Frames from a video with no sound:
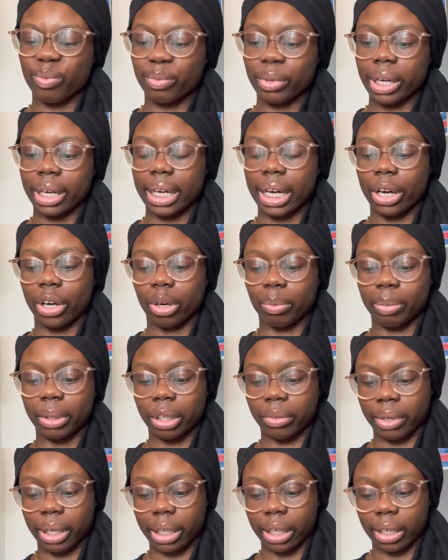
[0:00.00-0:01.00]
I can't open
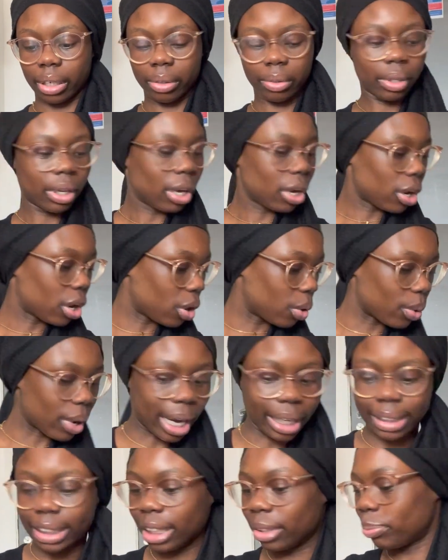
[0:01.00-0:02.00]
it right now. Oh,
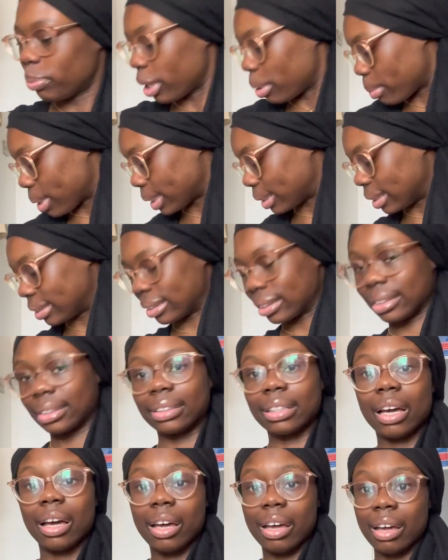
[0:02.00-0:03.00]
I did bring my
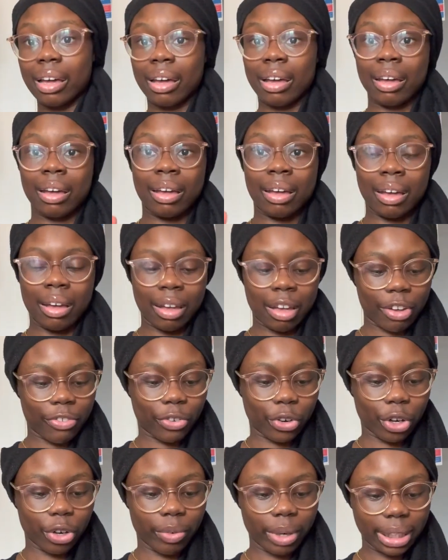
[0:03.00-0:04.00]
scissors.
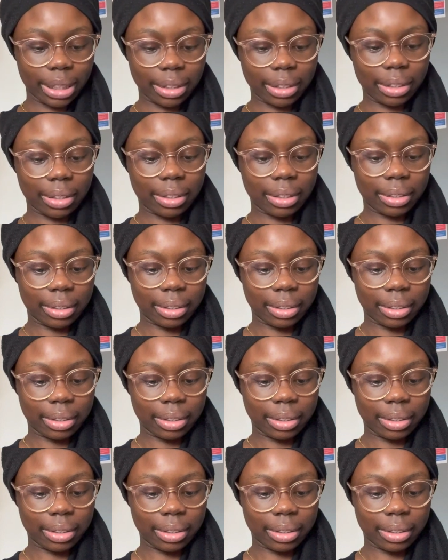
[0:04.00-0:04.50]
for a reason.